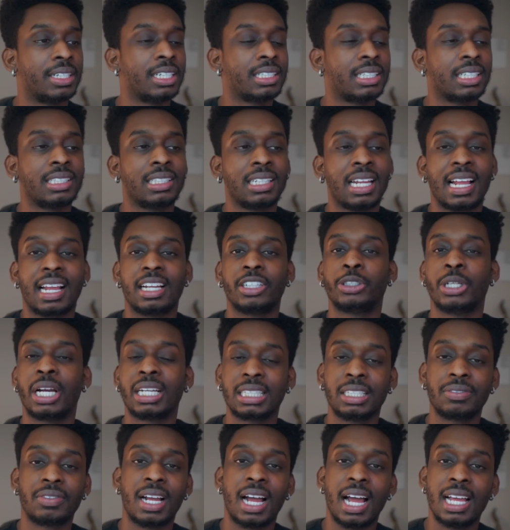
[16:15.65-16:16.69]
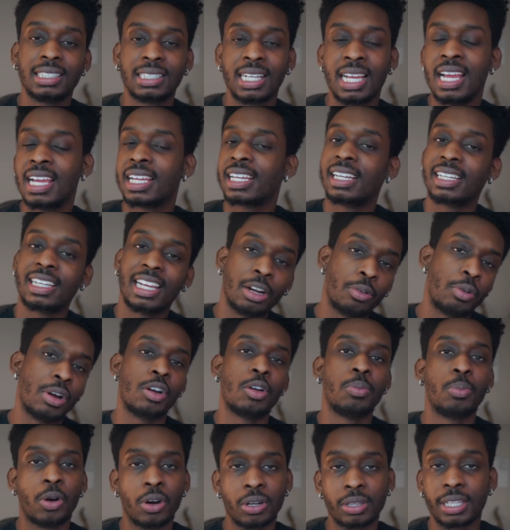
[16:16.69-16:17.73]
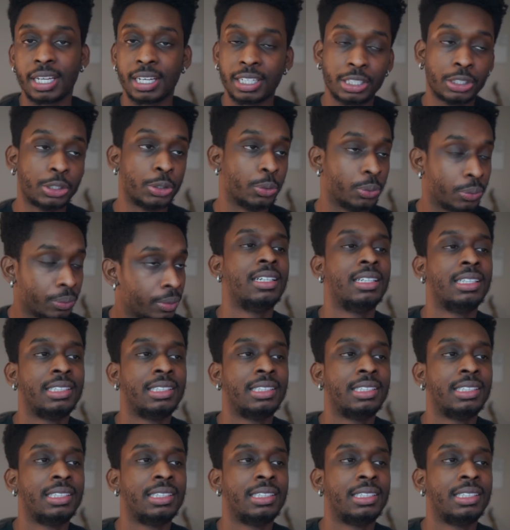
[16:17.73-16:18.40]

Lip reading: Just as like attractive guys can get away with more things too.